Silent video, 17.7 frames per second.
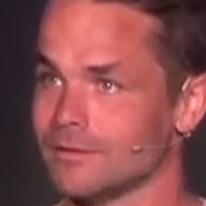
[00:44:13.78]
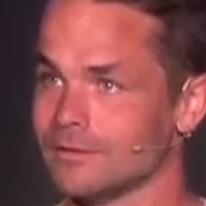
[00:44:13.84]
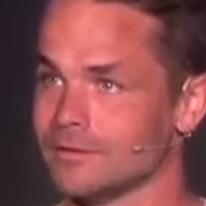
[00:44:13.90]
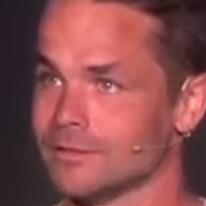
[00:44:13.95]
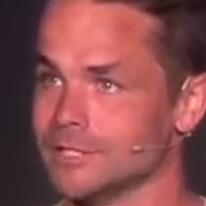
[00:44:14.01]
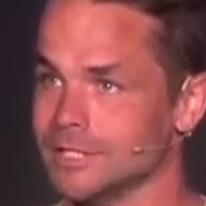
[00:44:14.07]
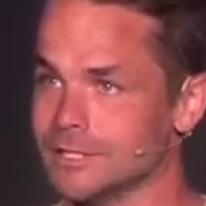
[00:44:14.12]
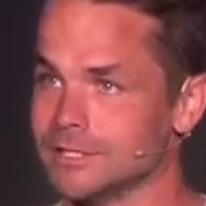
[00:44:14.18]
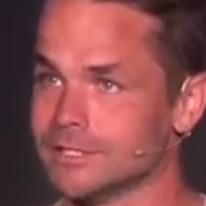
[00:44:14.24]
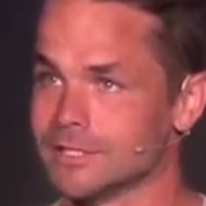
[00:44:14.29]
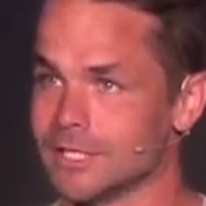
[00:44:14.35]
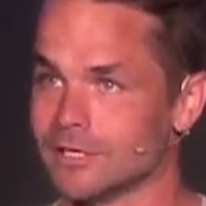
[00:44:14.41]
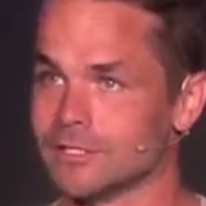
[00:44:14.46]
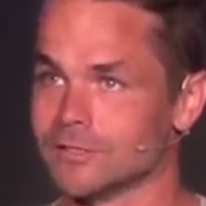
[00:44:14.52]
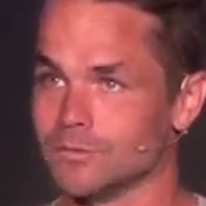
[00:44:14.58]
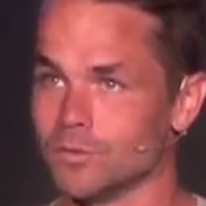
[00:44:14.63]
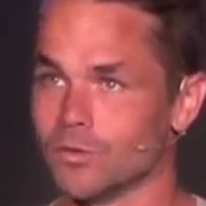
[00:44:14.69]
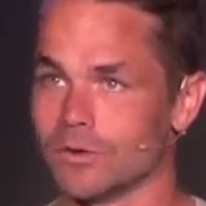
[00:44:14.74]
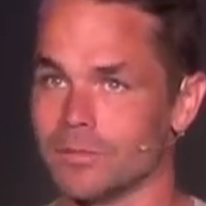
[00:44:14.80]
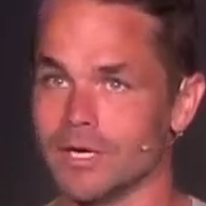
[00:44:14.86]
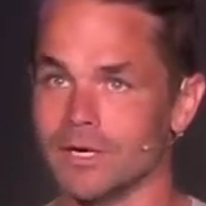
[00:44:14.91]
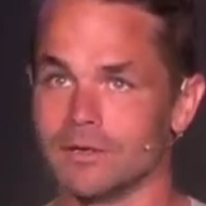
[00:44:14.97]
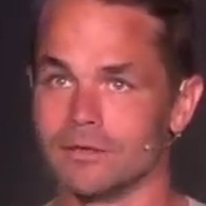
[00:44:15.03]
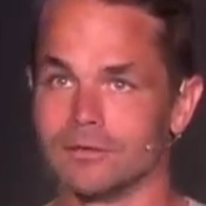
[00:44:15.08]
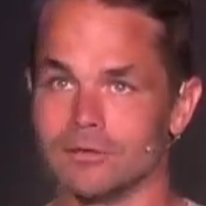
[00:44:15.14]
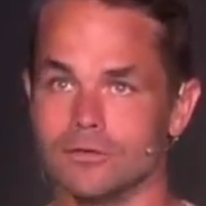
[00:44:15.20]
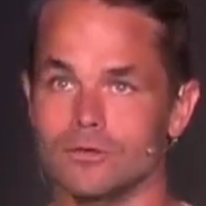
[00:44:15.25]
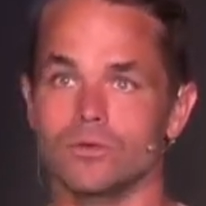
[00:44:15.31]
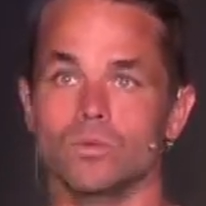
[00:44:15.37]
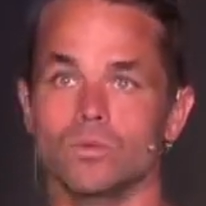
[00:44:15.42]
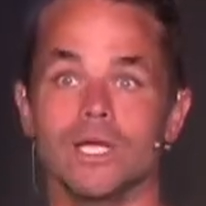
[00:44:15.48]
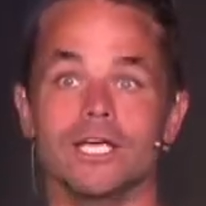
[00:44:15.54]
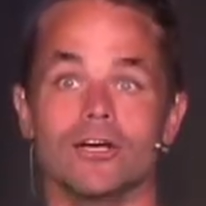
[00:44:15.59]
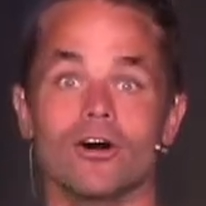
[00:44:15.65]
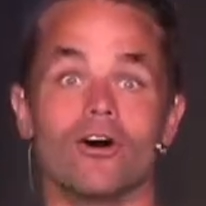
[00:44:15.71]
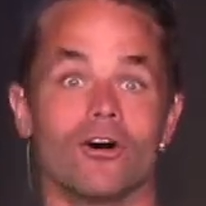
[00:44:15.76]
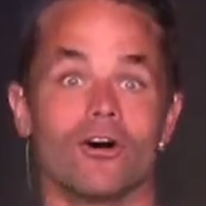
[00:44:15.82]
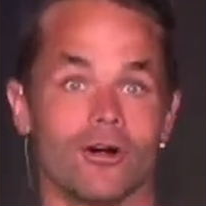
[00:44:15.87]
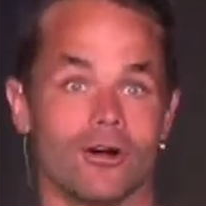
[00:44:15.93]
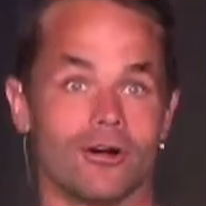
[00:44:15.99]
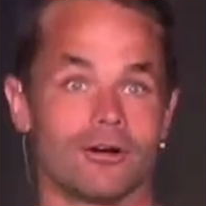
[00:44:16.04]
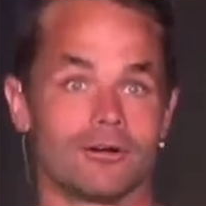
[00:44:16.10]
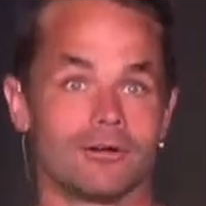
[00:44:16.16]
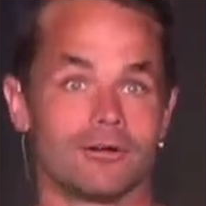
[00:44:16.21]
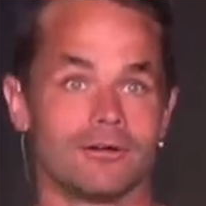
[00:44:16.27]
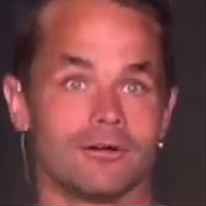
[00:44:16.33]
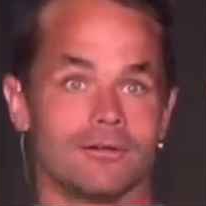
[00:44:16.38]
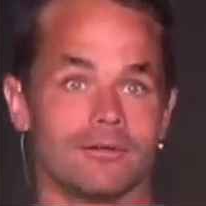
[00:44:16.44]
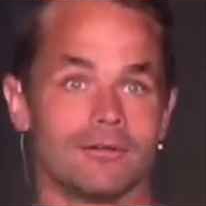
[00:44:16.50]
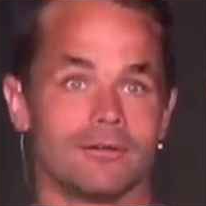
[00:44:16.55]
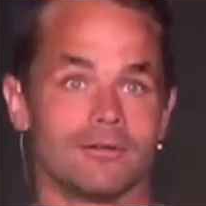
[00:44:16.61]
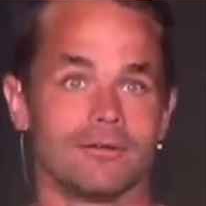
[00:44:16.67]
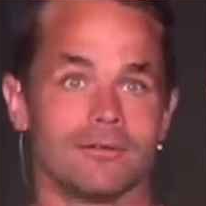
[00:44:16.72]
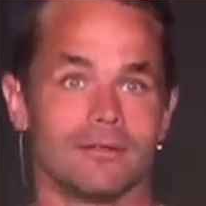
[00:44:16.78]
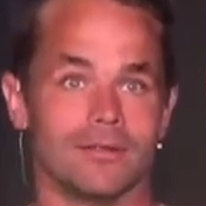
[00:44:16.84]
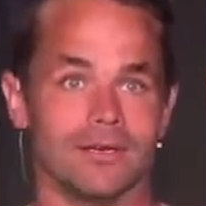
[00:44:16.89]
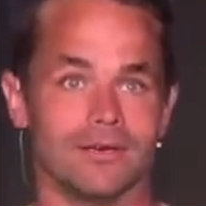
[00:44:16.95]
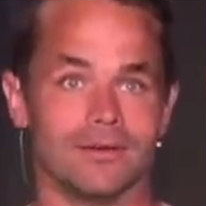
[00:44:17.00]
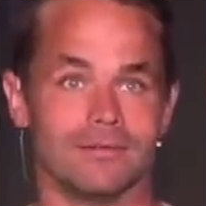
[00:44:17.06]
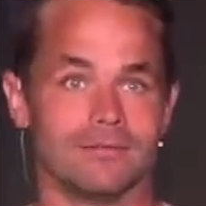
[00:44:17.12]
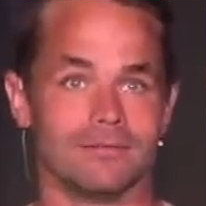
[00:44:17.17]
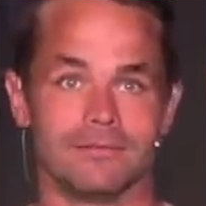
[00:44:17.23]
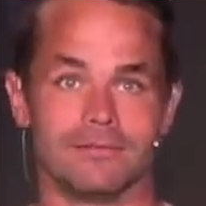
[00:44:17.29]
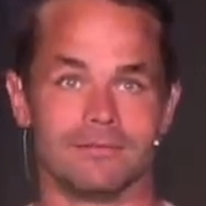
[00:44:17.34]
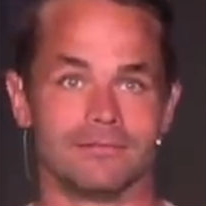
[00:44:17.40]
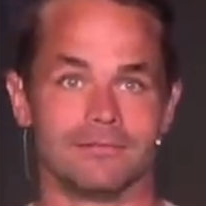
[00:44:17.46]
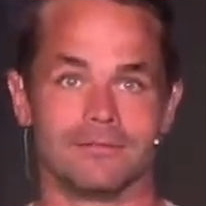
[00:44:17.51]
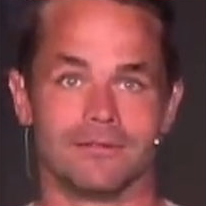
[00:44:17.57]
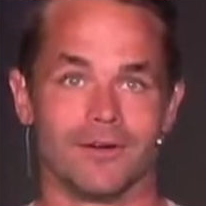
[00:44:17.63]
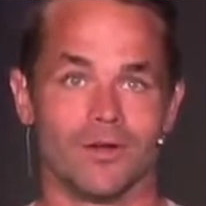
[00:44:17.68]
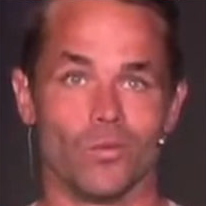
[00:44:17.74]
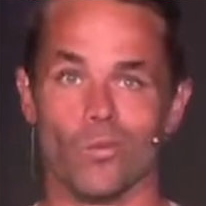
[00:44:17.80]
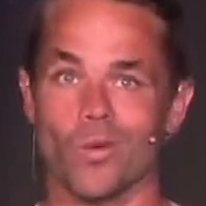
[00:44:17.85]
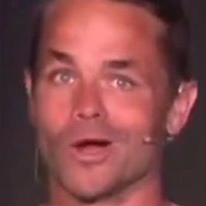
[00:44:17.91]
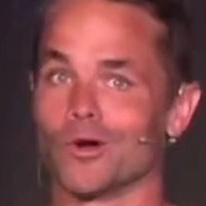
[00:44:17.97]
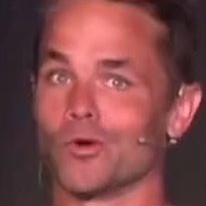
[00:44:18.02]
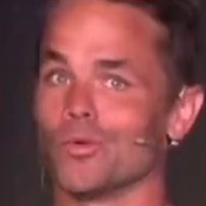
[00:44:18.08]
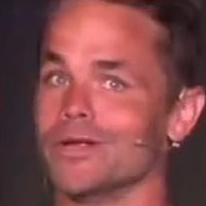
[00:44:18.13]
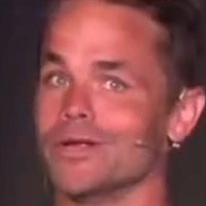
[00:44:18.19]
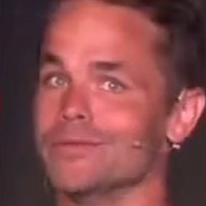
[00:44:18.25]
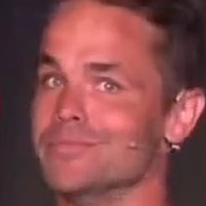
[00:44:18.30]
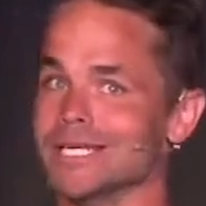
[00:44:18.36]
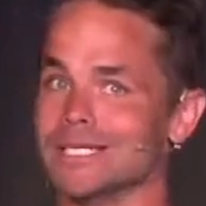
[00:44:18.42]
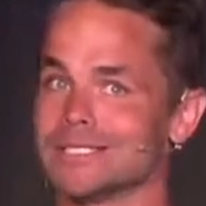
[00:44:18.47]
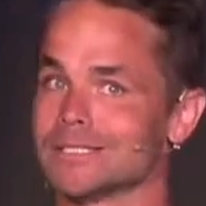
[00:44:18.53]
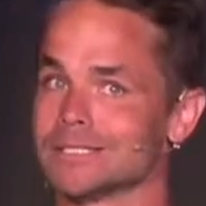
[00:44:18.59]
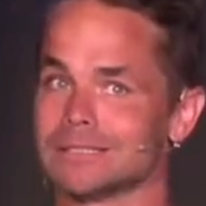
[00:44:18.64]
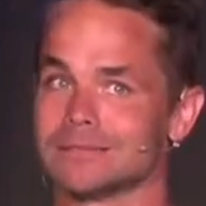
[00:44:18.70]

Jesus cares more about who we are than where we meet.